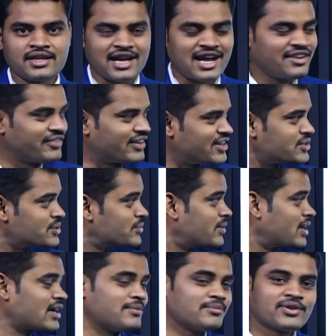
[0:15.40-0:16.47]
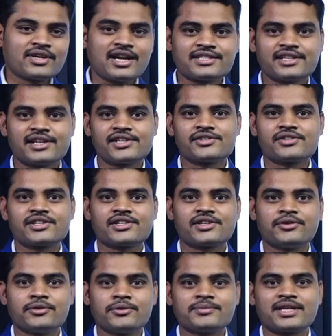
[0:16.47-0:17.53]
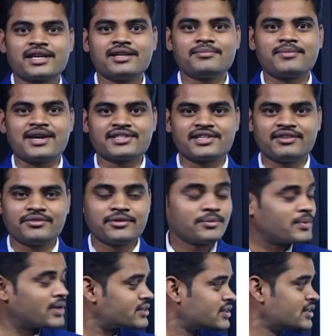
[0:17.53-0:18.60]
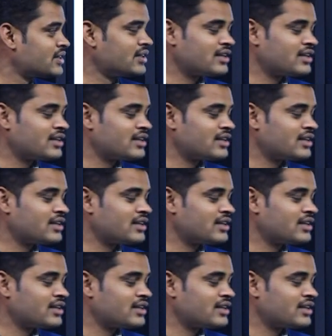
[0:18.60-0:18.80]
Hi friends, welcome to Classic Education YouTube channel, myself Virupaksh.